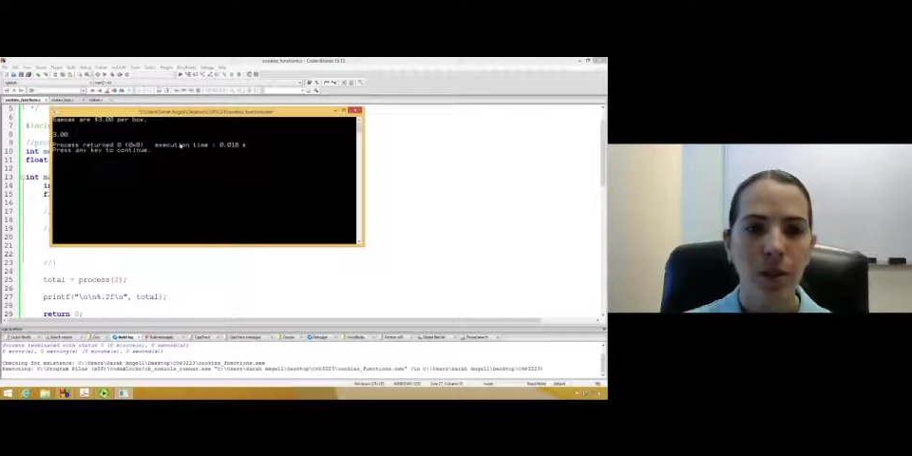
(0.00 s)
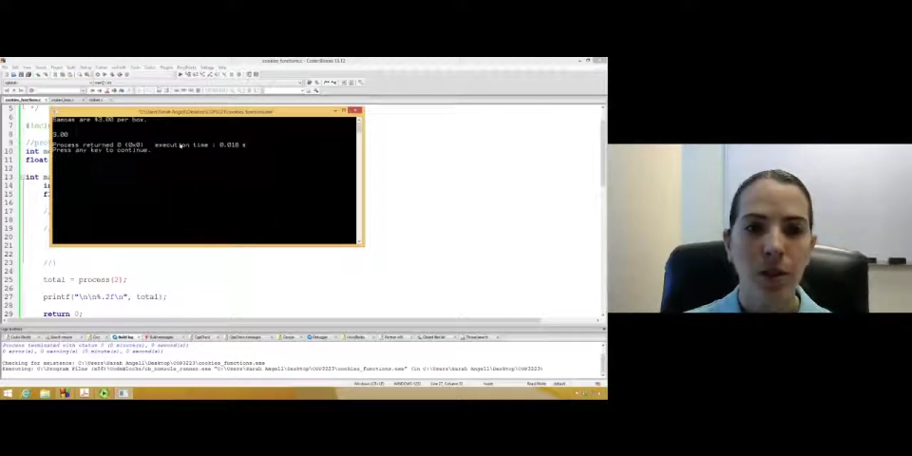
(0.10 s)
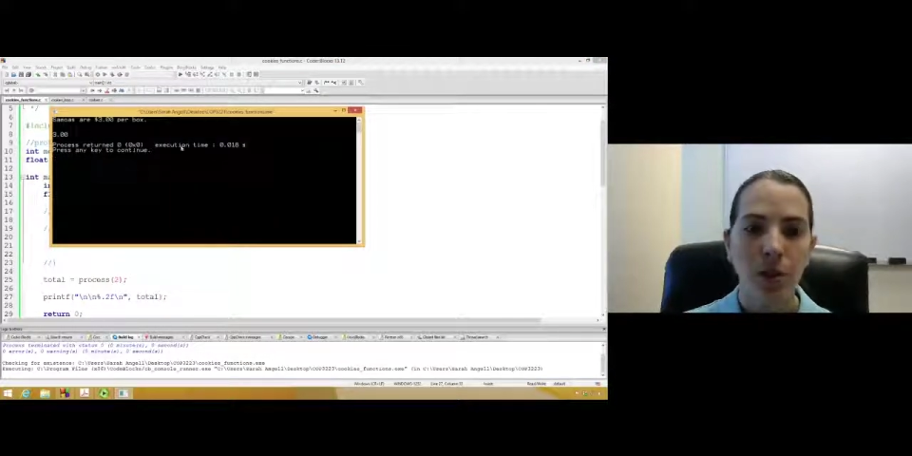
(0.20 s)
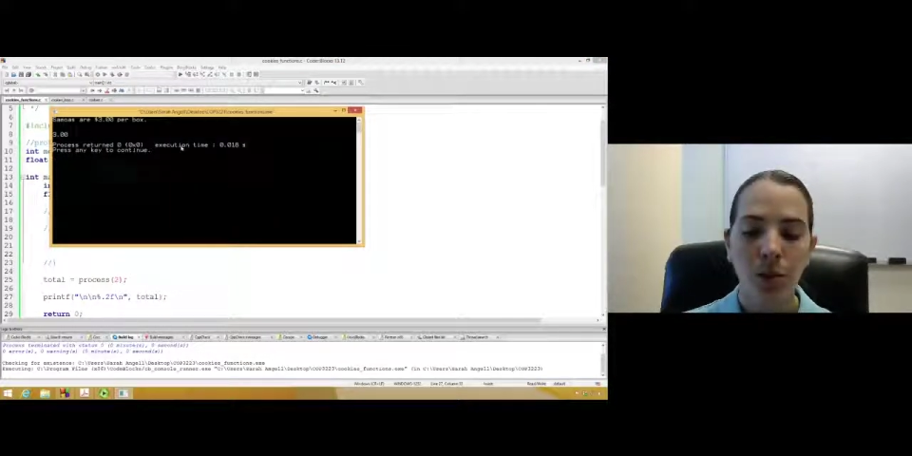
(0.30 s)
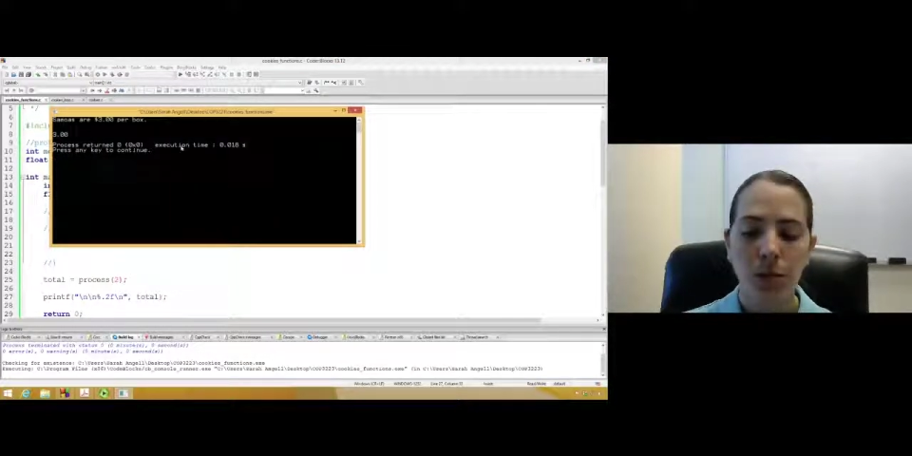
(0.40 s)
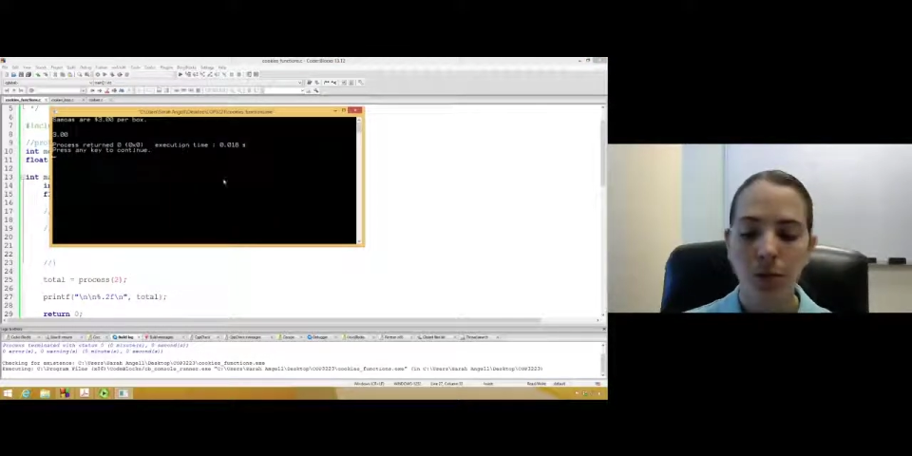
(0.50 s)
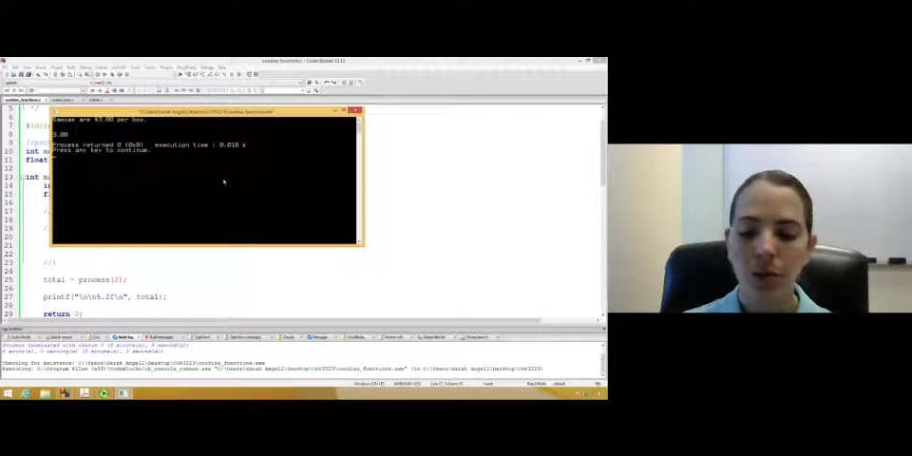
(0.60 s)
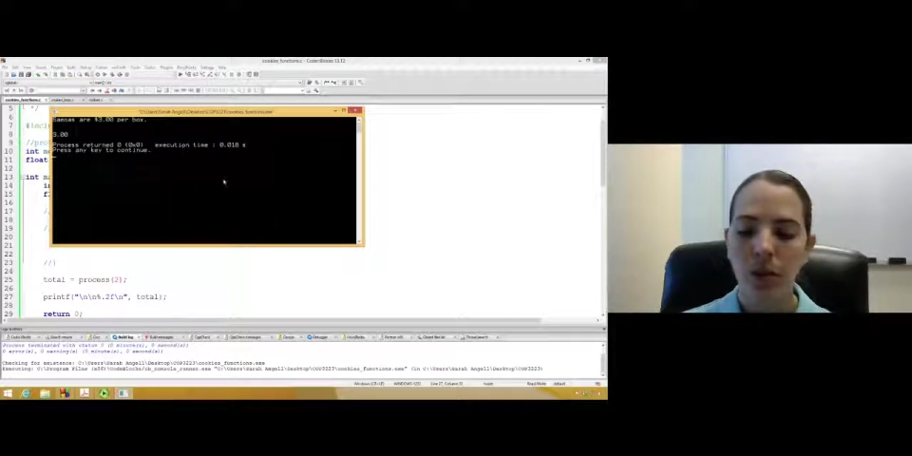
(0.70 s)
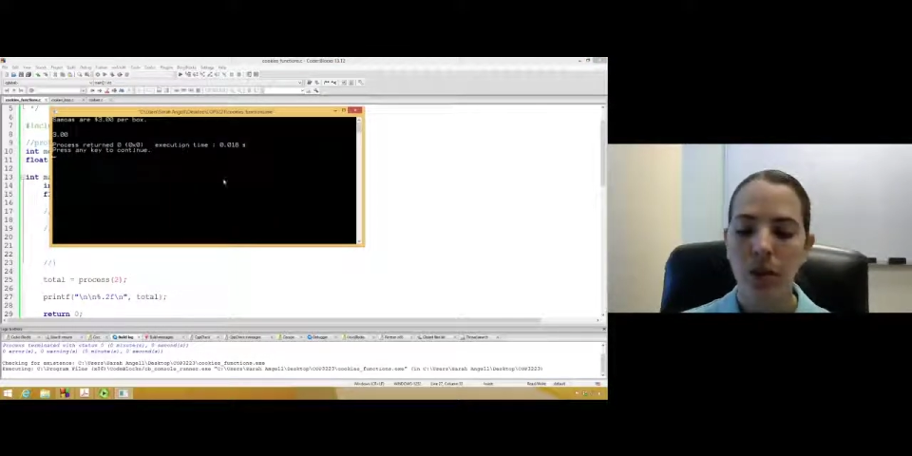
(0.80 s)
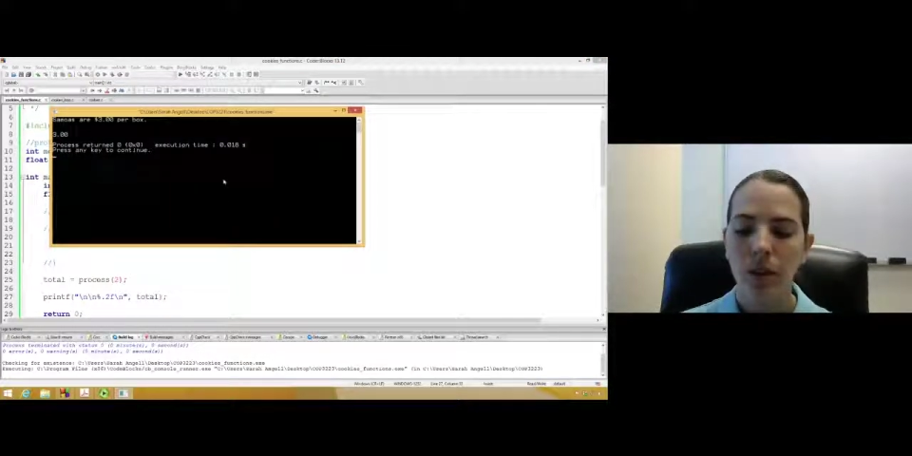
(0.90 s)
to
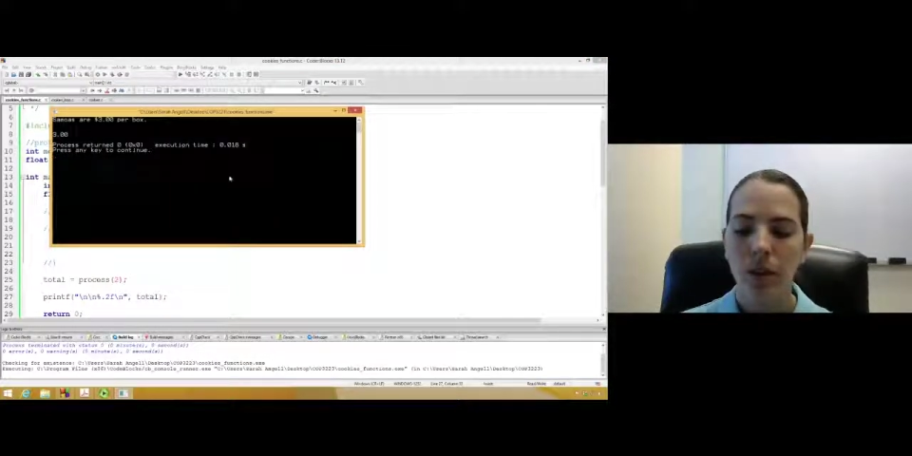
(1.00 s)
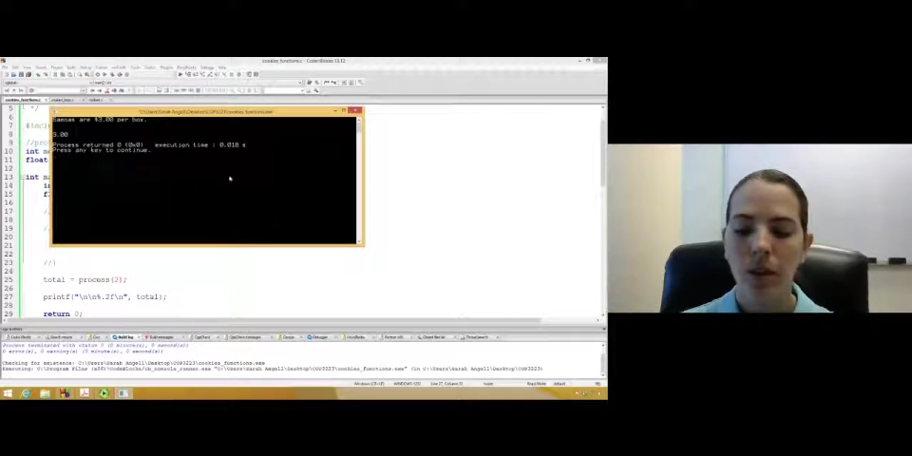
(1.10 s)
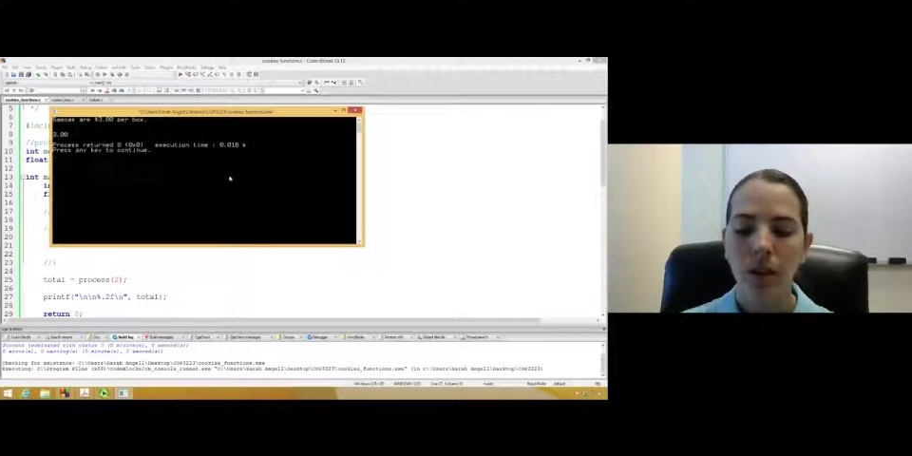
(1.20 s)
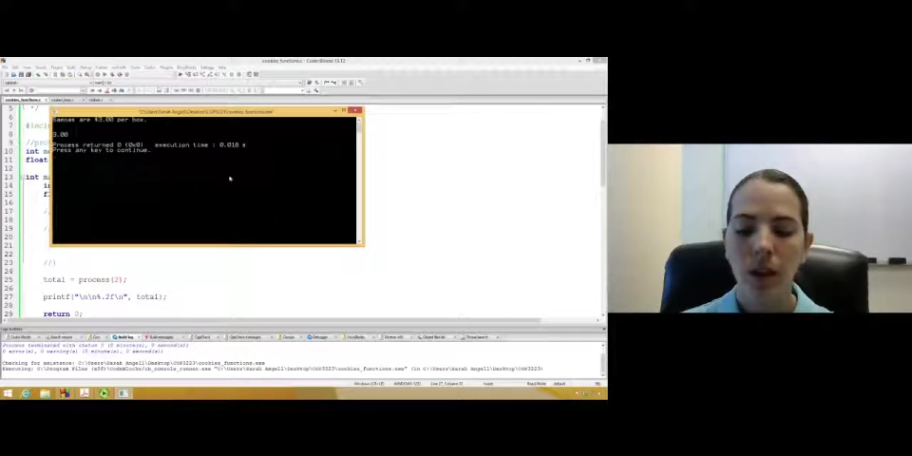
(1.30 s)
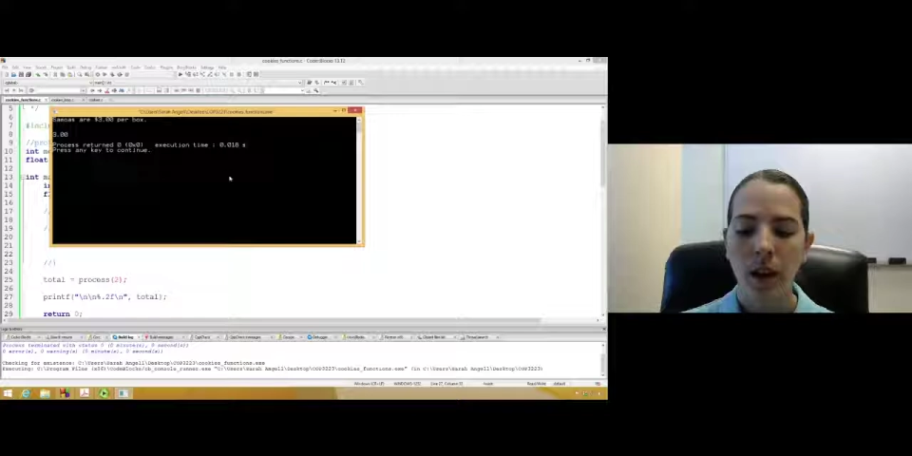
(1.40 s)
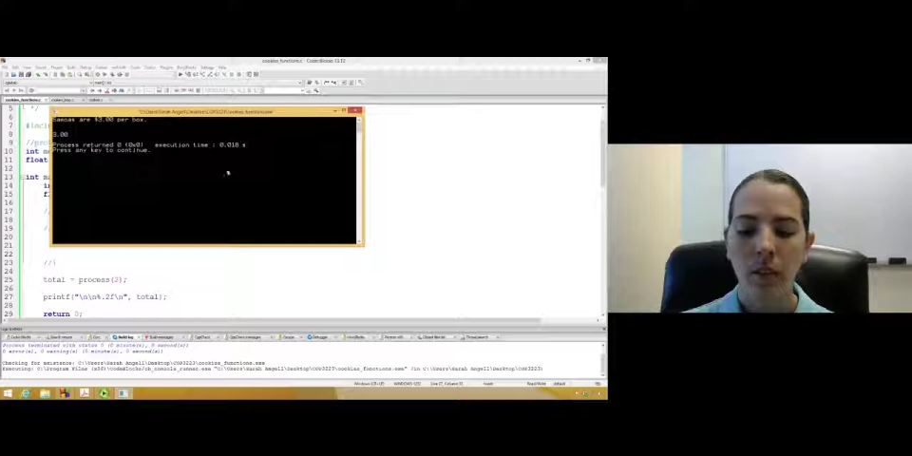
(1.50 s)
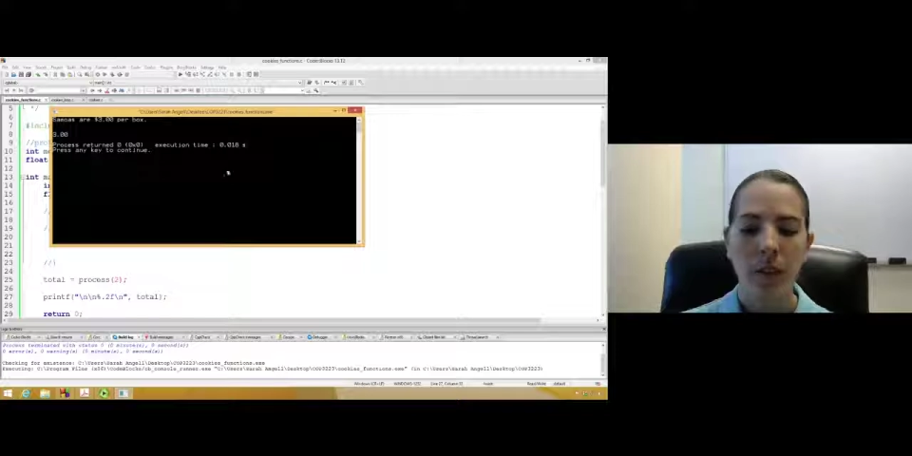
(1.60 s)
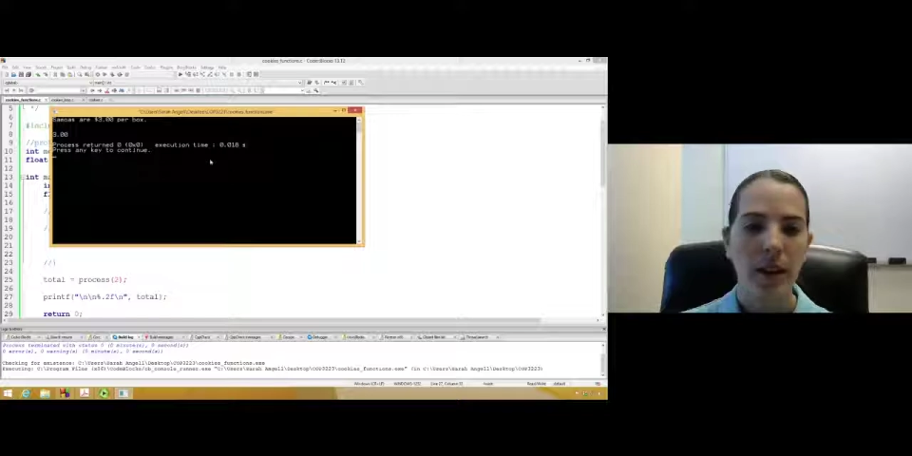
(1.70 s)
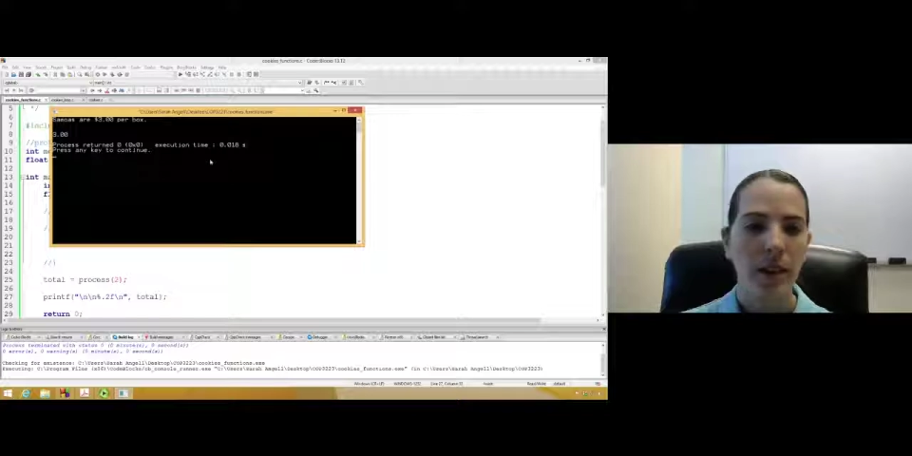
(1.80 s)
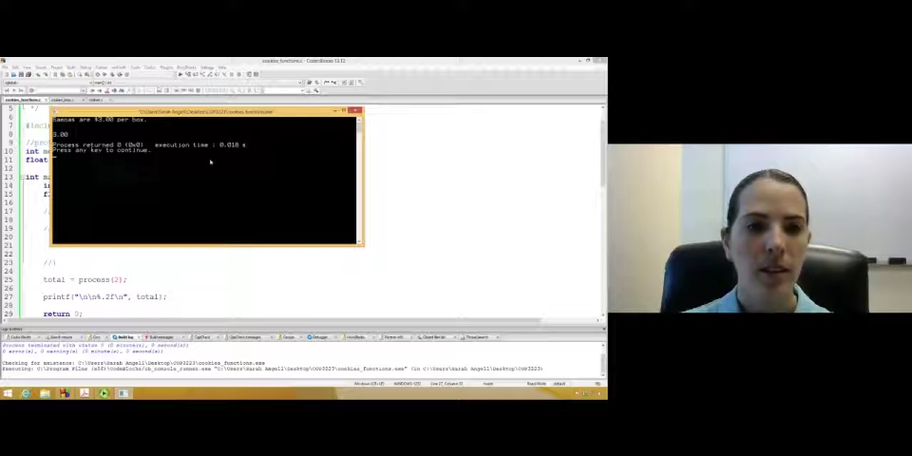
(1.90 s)

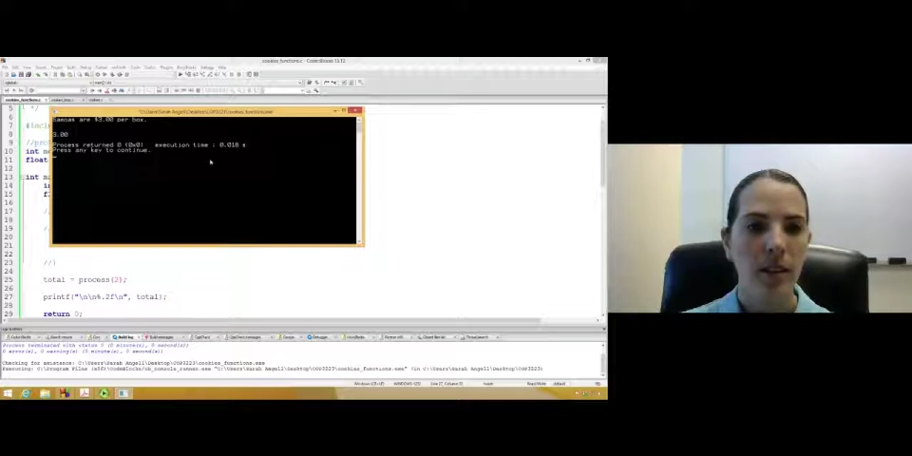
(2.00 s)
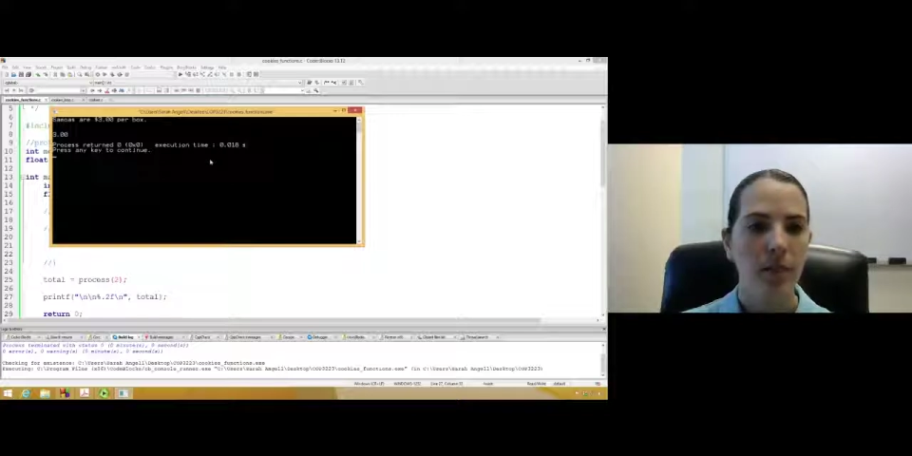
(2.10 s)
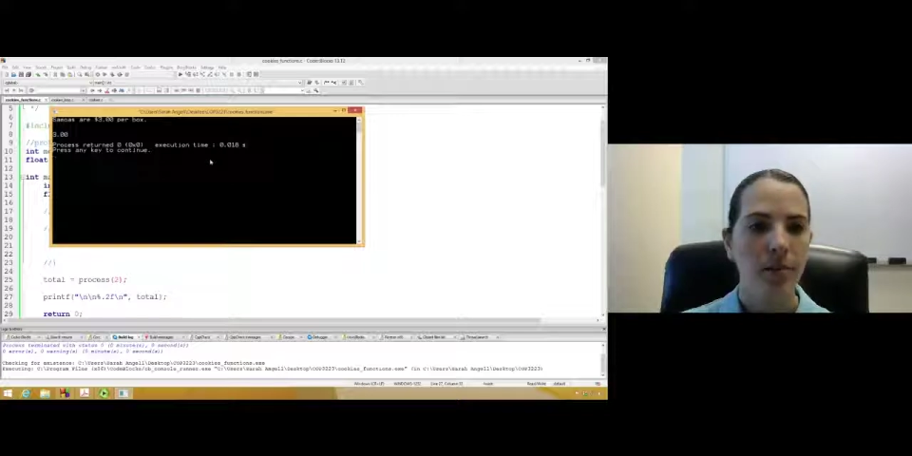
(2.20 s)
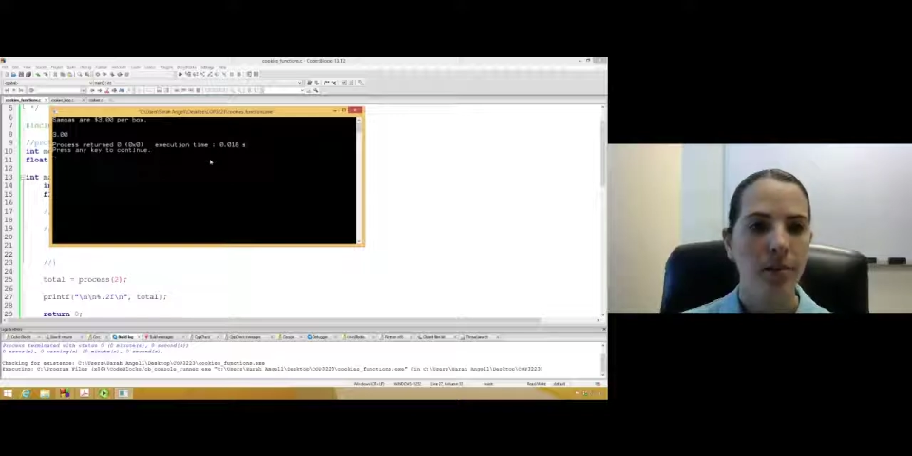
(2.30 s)
main still.